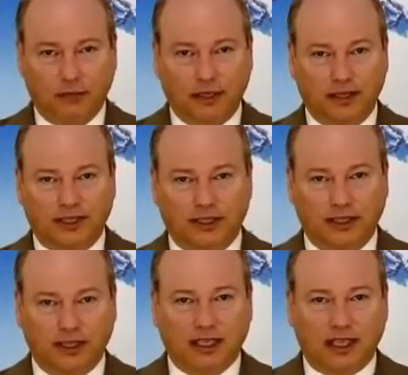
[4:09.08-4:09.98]
because
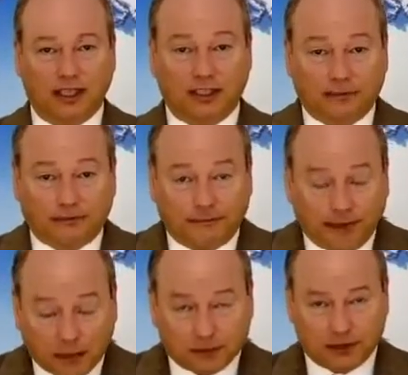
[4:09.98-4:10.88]
it
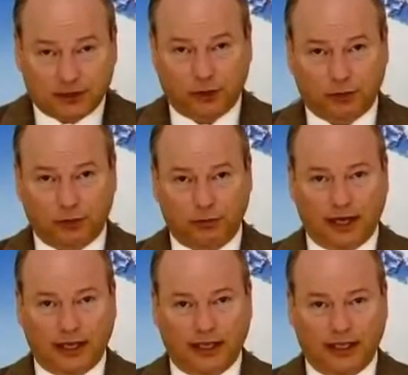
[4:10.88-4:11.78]
develops the total
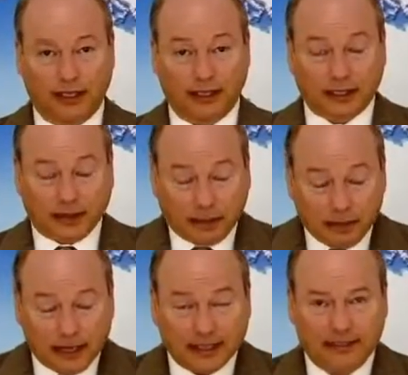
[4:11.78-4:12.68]
brain and it
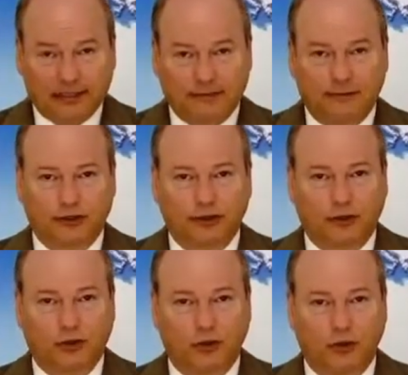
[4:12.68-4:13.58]
eliminates these
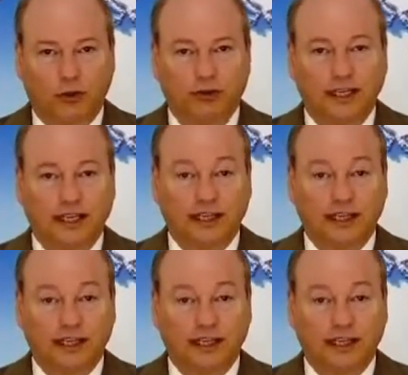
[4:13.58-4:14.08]
functional holes